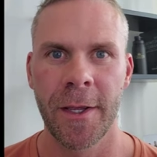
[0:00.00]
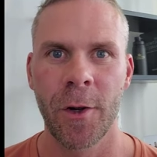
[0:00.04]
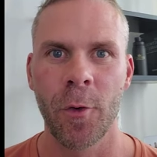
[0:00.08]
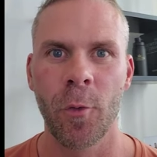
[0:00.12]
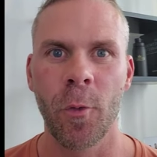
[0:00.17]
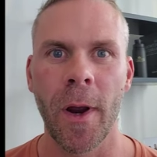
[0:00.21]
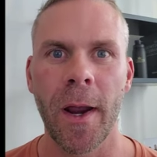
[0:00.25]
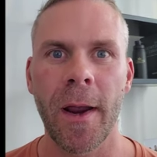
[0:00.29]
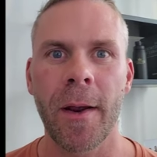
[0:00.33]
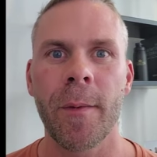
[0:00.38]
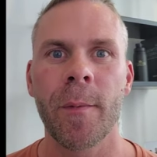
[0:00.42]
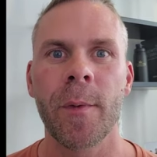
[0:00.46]

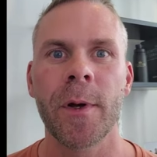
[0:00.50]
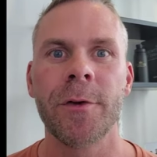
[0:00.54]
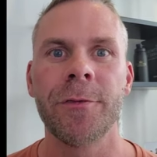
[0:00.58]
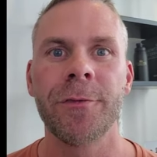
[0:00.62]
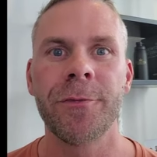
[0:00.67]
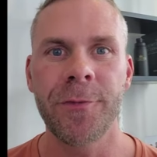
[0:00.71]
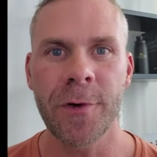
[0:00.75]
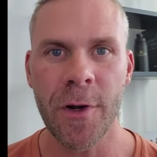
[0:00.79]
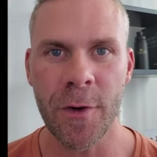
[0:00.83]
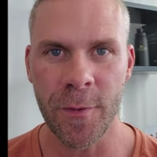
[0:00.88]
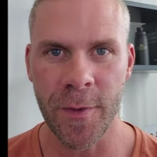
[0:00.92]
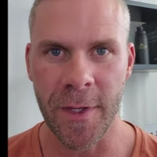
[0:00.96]
Where it would
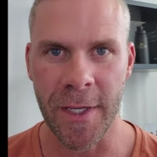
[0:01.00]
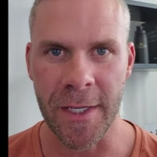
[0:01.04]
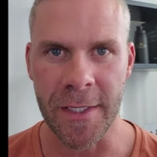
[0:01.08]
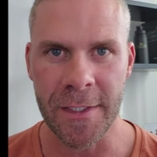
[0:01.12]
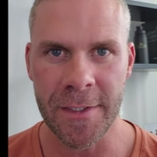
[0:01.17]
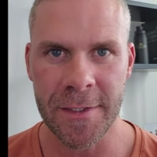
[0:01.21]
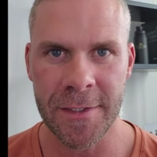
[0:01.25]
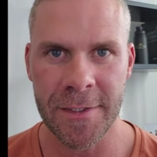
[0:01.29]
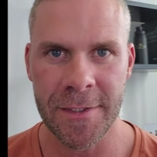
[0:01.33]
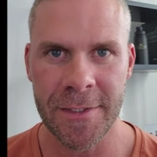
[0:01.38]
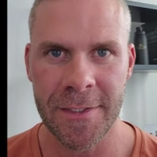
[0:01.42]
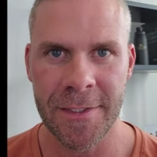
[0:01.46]

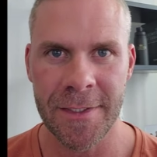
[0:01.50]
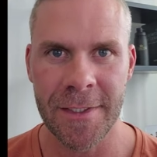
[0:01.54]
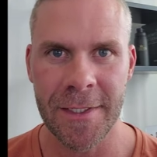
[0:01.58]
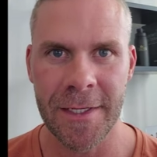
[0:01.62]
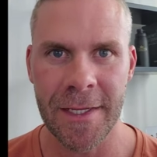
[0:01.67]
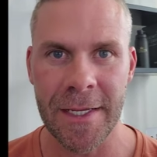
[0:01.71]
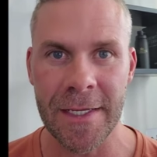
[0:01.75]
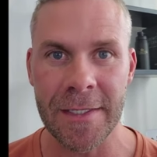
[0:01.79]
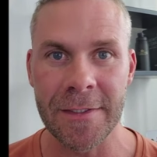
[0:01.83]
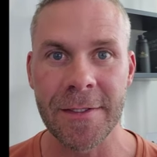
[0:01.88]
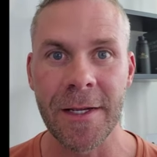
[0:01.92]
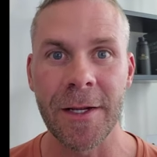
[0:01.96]
focus
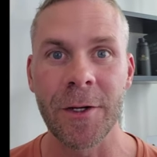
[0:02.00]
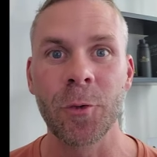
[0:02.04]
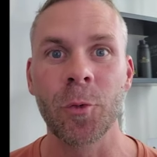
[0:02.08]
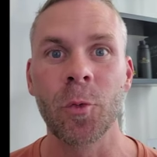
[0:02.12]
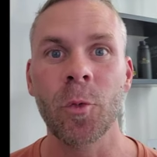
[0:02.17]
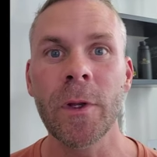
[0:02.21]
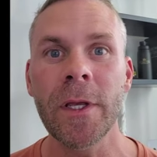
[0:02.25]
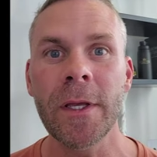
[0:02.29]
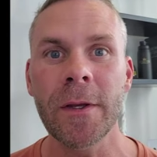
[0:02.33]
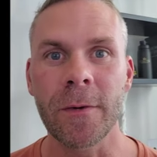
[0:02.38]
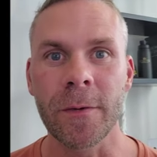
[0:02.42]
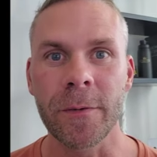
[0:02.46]
is on
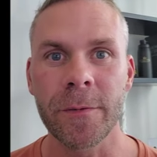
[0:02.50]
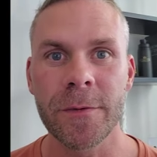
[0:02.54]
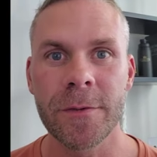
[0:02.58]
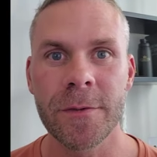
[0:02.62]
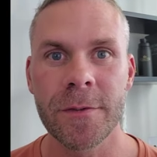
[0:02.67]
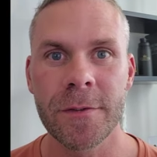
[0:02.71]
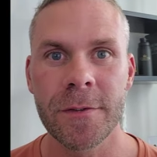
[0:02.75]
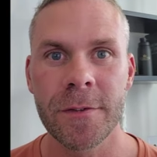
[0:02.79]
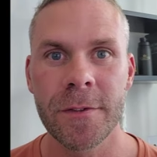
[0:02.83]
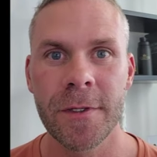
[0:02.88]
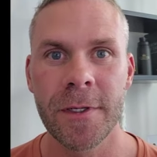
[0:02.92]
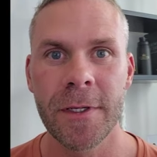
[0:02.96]

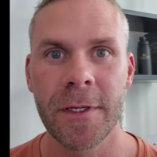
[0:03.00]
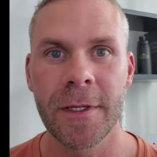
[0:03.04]
Reels.